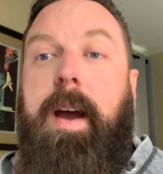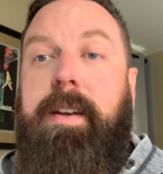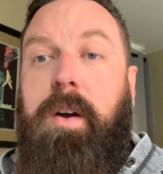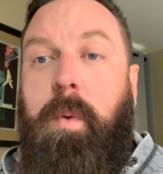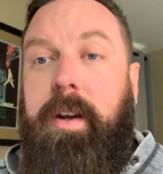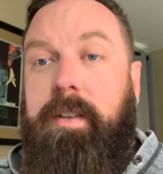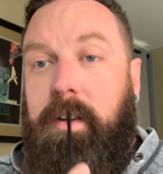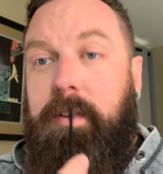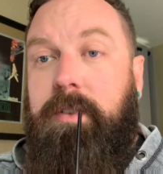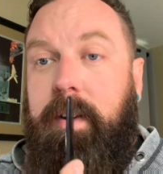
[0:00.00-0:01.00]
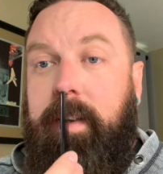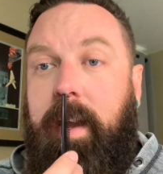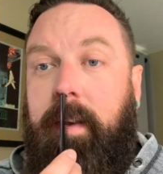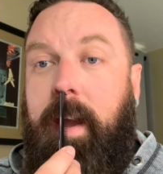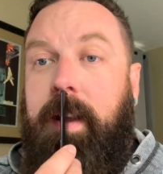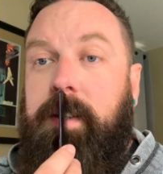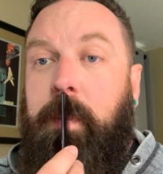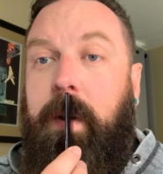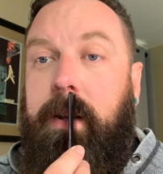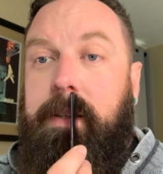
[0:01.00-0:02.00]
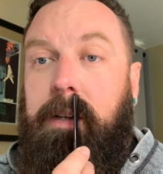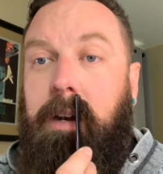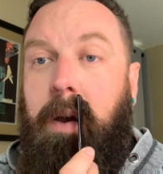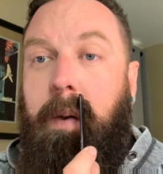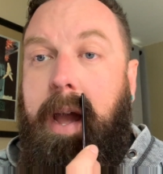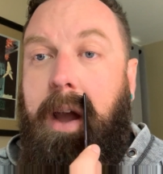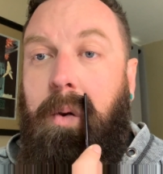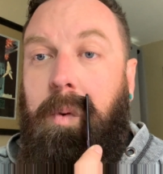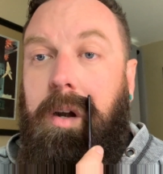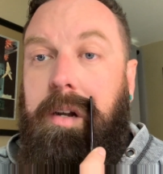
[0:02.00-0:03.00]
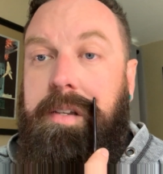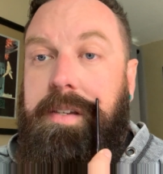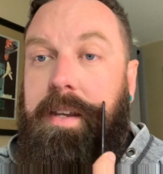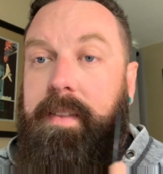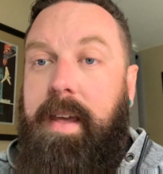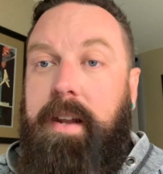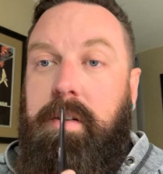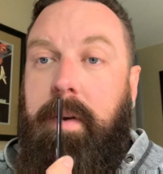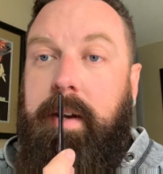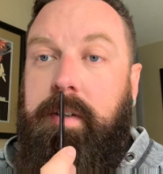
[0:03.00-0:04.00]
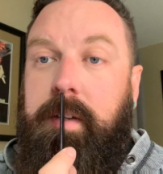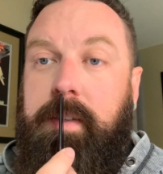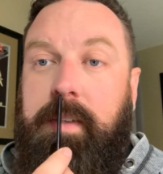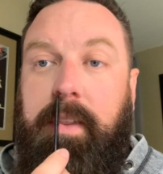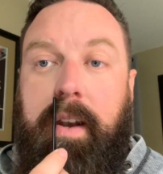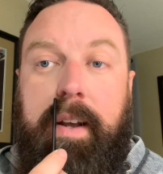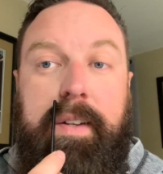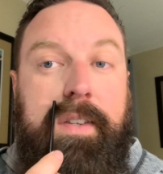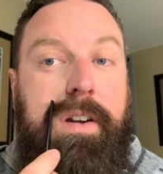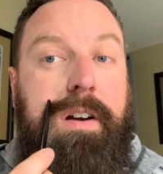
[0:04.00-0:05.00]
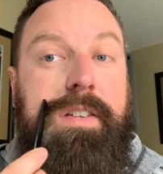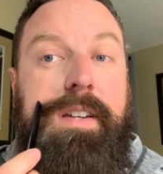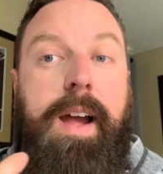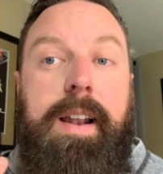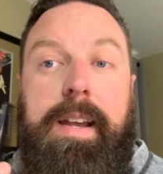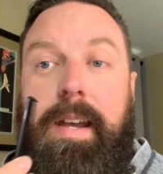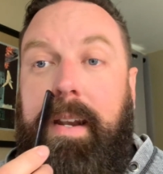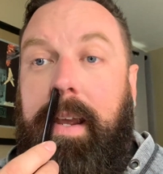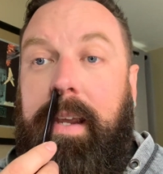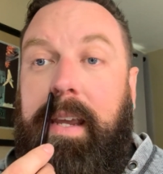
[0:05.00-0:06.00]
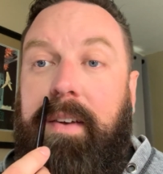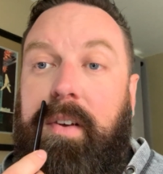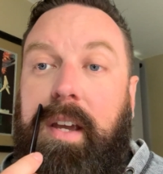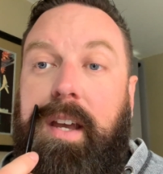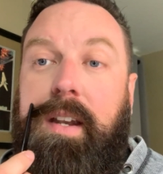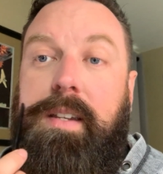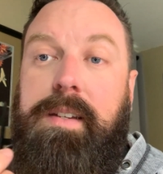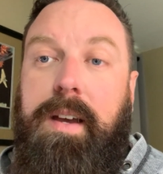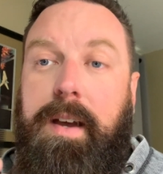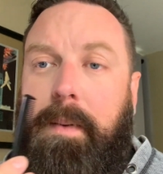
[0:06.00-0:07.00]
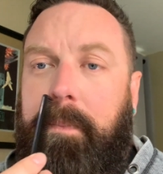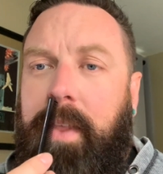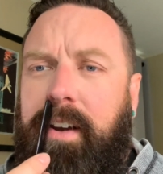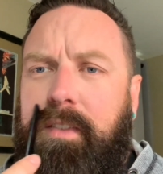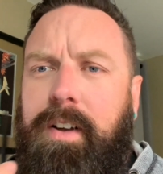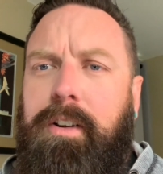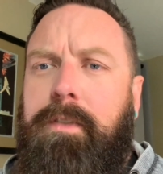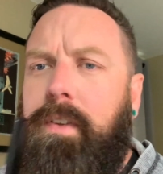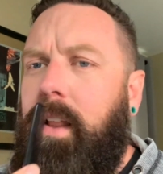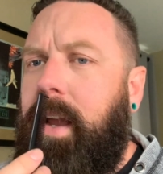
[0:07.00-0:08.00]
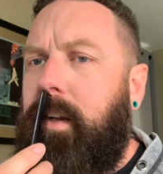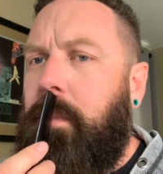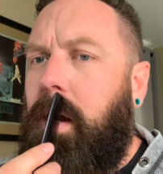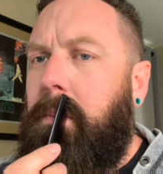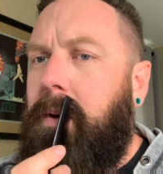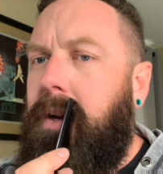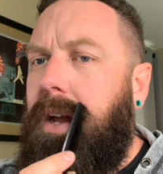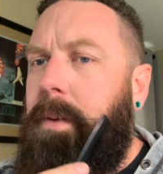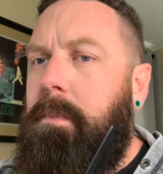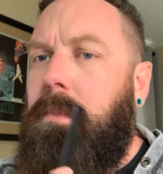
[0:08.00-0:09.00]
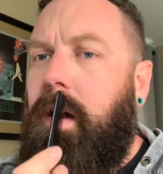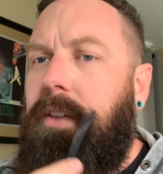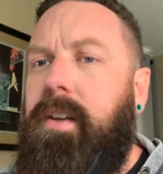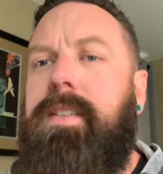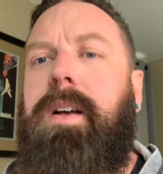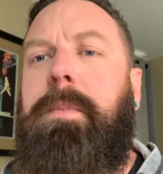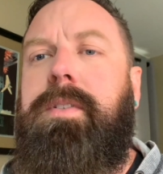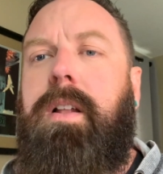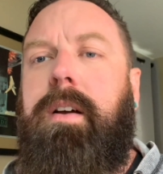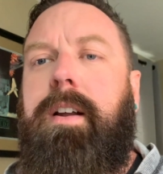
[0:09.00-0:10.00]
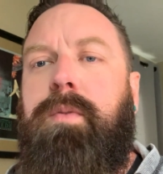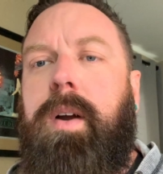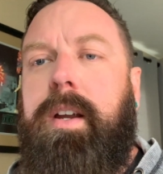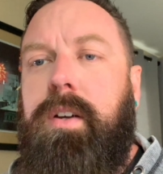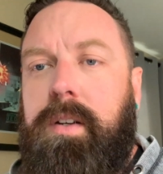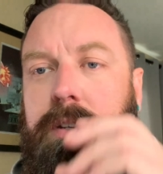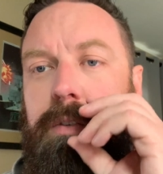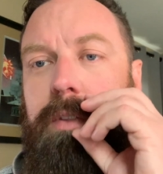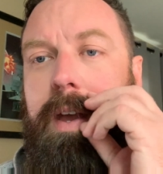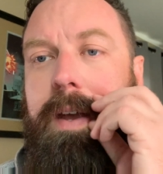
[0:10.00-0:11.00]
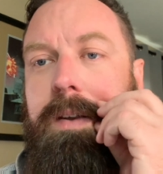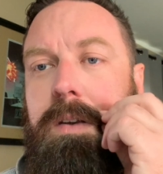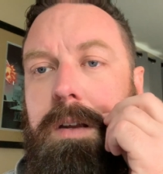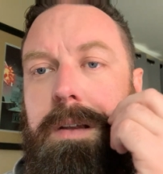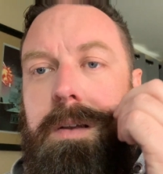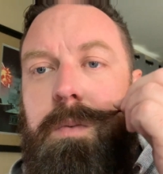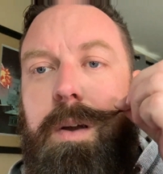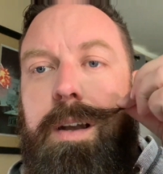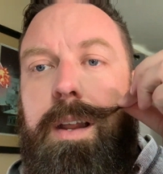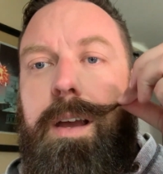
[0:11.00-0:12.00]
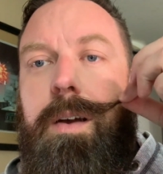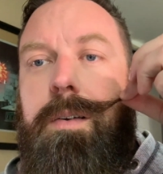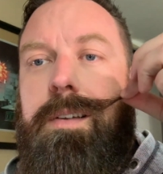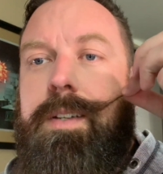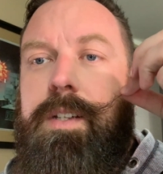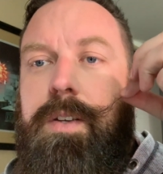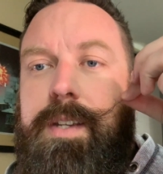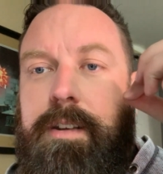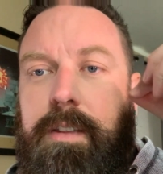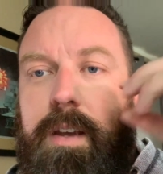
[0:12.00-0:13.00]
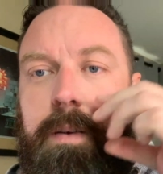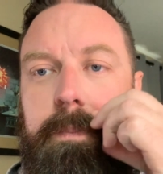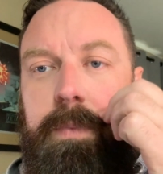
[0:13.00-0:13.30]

I don't want it to grow straight down. I actually want it to grow outwards in that direction so that I can start styling it and giving it. I don't know if I'll go full handlebar, but I think it's almost long enough where I could do that right now because it goes out to there.